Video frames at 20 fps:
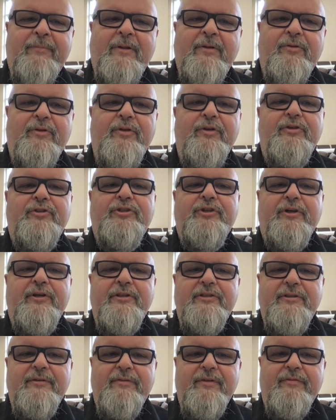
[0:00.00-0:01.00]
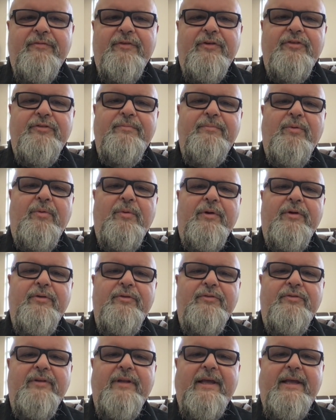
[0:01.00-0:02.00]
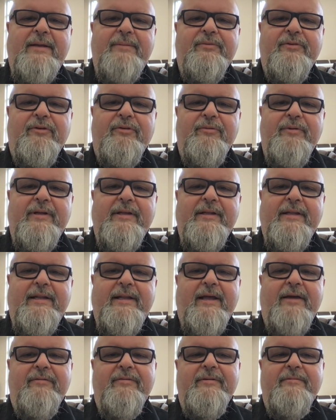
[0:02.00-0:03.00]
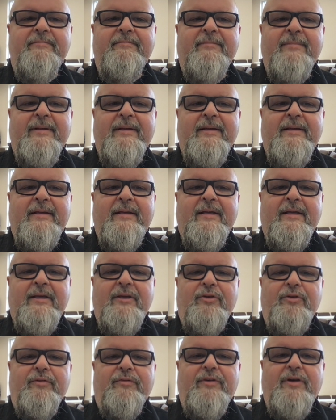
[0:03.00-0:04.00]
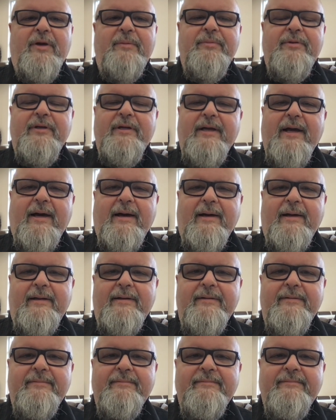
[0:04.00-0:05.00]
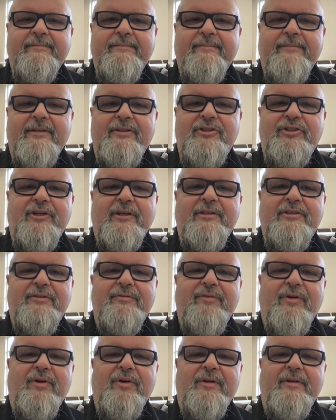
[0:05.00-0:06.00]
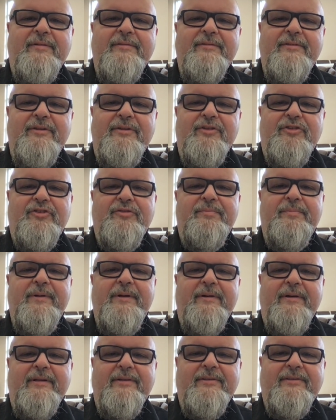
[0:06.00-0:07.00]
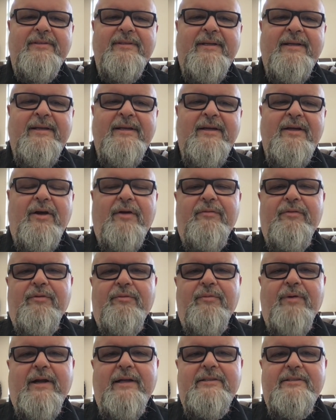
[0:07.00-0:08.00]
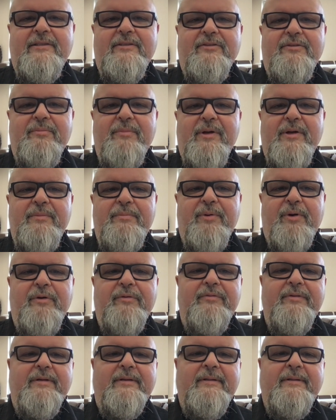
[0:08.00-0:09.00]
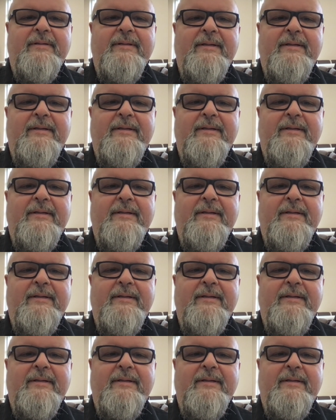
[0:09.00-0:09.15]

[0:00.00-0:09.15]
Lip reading: to the church of the firstborn, whose names are written in heaven. You have come to God, the judge of all, to the spirits of the righteous made perfect,